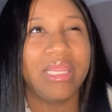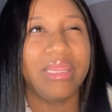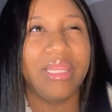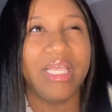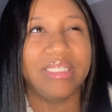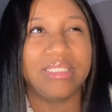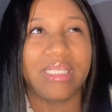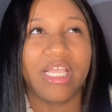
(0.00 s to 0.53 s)

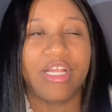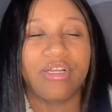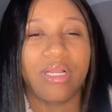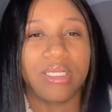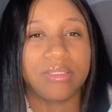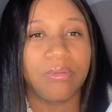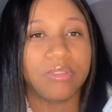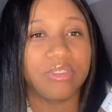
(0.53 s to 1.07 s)
they say you're
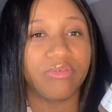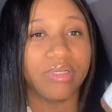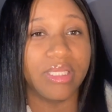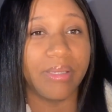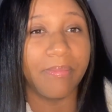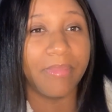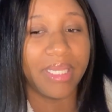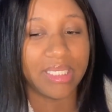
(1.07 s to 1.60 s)
not supposed to really
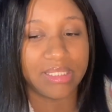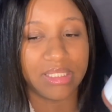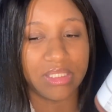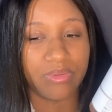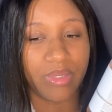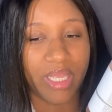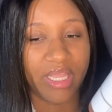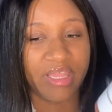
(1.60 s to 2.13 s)
mix this
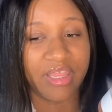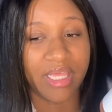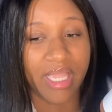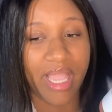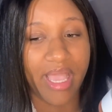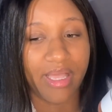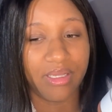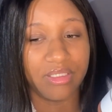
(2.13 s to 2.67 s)
with anything
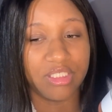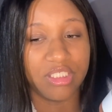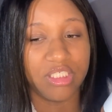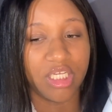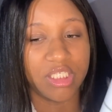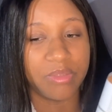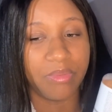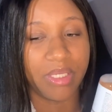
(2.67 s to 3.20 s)
else
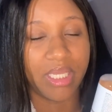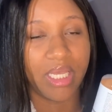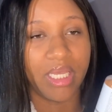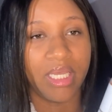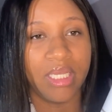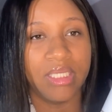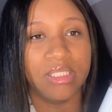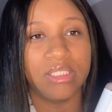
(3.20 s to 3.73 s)
just
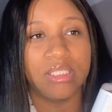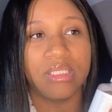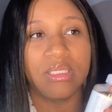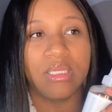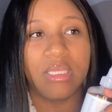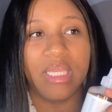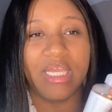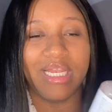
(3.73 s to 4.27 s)
because
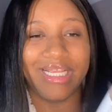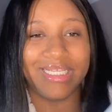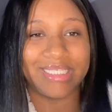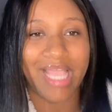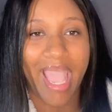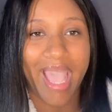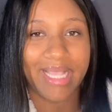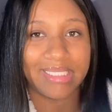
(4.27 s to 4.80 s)
it is
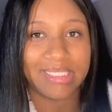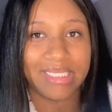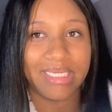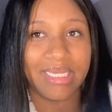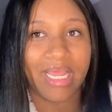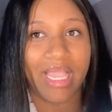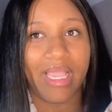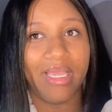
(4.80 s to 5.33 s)

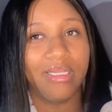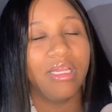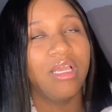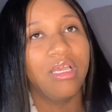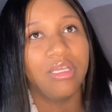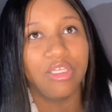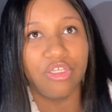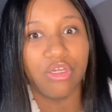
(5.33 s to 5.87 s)
acid and
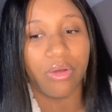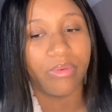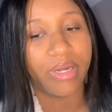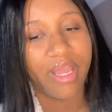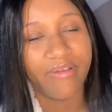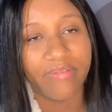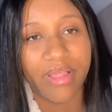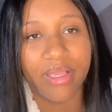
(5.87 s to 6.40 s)
you don't want
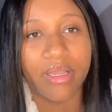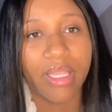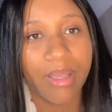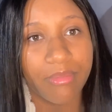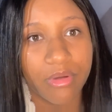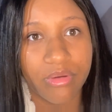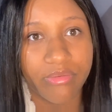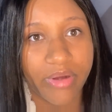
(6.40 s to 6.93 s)
to have like a
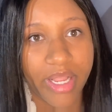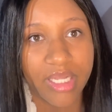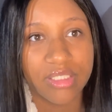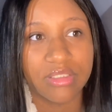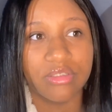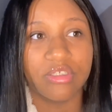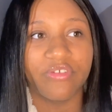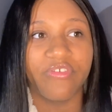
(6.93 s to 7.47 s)
chemical
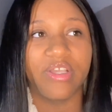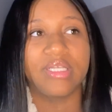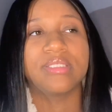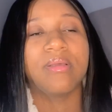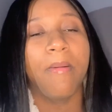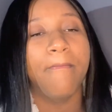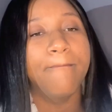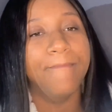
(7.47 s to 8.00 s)
reaction on your face.
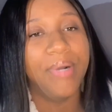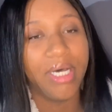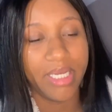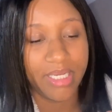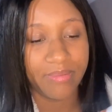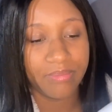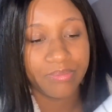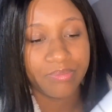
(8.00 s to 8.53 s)
But